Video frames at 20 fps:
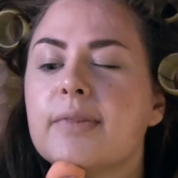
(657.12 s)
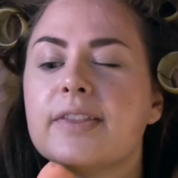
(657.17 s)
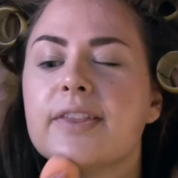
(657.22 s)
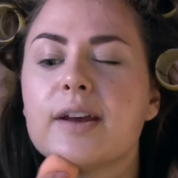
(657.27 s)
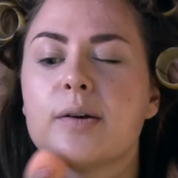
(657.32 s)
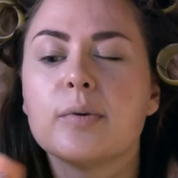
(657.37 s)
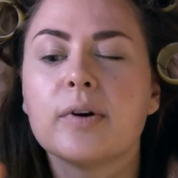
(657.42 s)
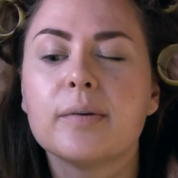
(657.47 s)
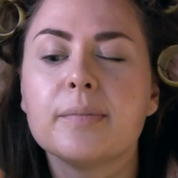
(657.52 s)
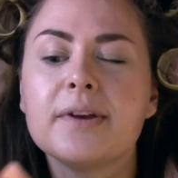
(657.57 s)

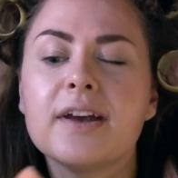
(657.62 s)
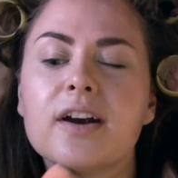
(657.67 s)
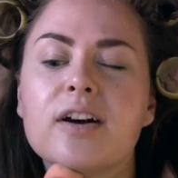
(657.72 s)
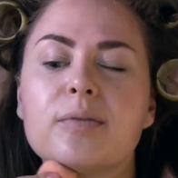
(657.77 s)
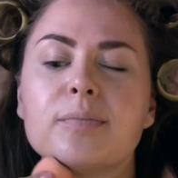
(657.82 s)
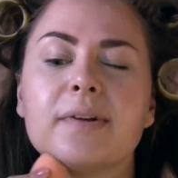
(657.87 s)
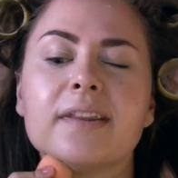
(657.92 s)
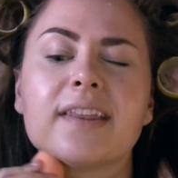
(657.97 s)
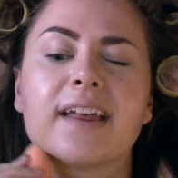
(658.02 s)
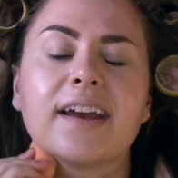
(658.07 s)
they will be
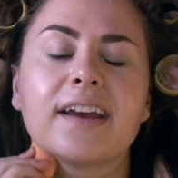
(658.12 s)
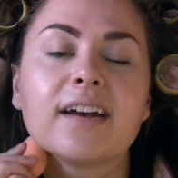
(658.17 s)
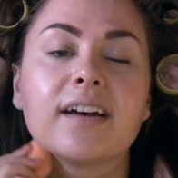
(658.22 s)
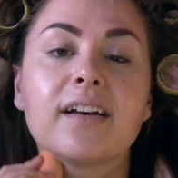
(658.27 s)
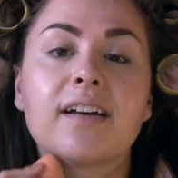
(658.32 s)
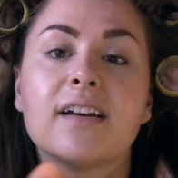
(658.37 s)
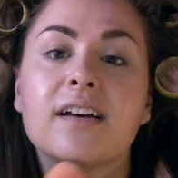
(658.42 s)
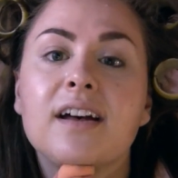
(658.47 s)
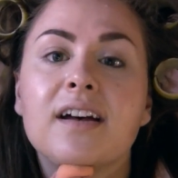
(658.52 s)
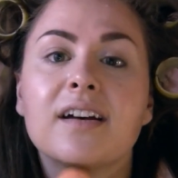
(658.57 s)
open like
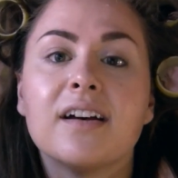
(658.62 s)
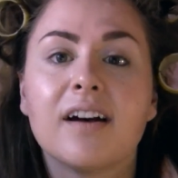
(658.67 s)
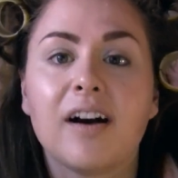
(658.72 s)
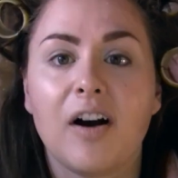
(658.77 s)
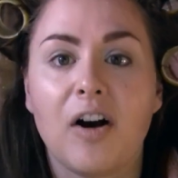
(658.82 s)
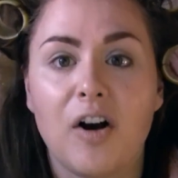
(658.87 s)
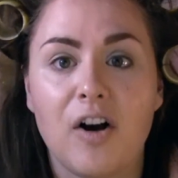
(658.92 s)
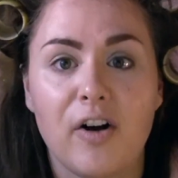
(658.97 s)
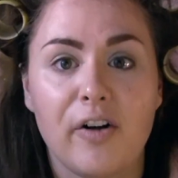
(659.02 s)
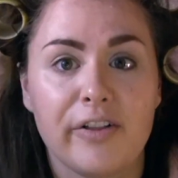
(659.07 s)

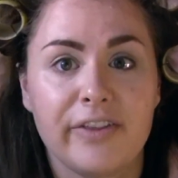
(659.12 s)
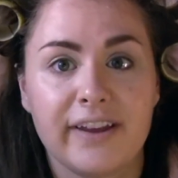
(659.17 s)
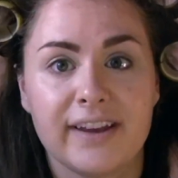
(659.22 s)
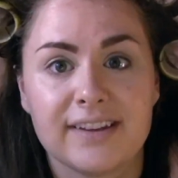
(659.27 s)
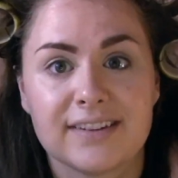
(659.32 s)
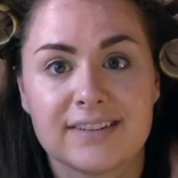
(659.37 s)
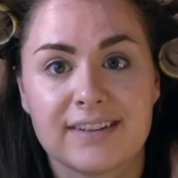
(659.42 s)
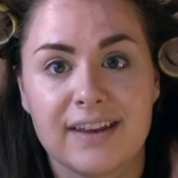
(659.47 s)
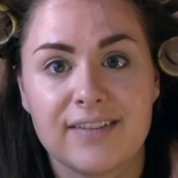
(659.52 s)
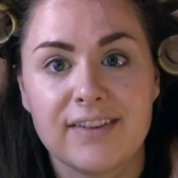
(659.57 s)
all
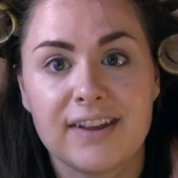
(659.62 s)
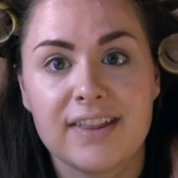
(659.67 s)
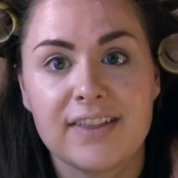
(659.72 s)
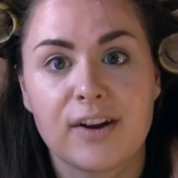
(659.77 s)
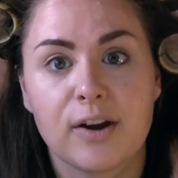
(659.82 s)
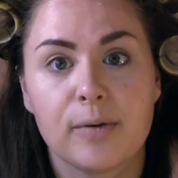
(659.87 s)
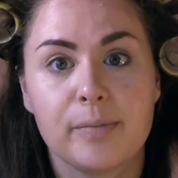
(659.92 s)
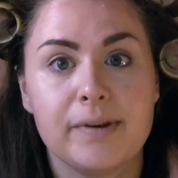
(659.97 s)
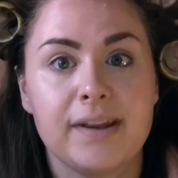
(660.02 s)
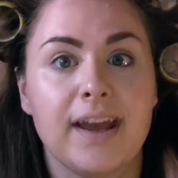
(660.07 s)
Thanksgiving.
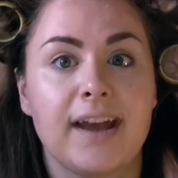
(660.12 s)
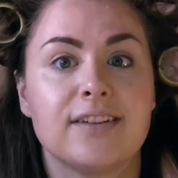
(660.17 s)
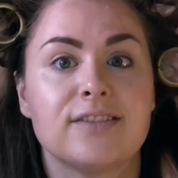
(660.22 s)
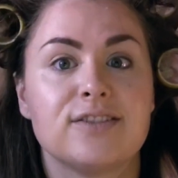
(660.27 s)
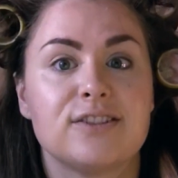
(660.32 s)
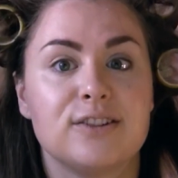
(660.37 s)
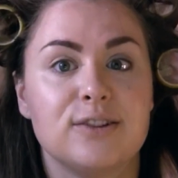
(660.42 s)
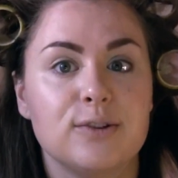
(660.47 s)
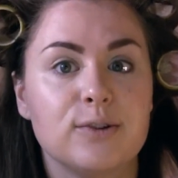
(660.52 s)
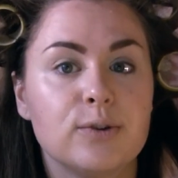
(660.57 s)
They're opening at
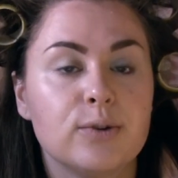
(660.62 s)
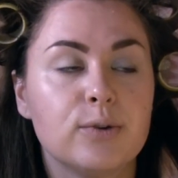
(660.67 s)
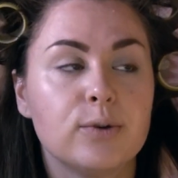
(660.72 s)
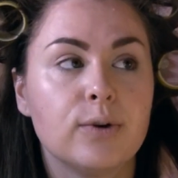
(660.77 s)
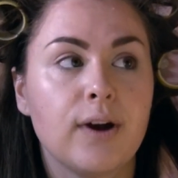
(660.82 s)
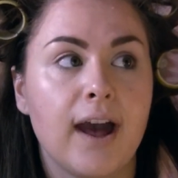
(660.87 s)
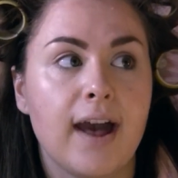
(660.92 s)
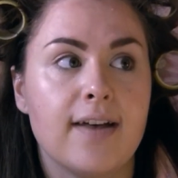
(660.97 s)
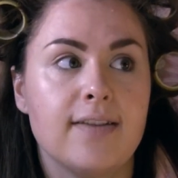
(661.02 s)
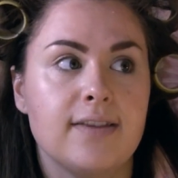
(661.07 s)

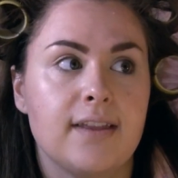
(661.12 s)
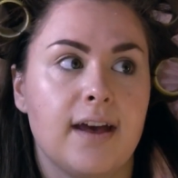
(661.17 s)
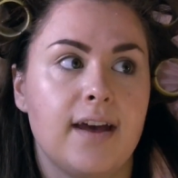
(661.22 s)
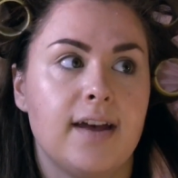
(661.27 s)
2 and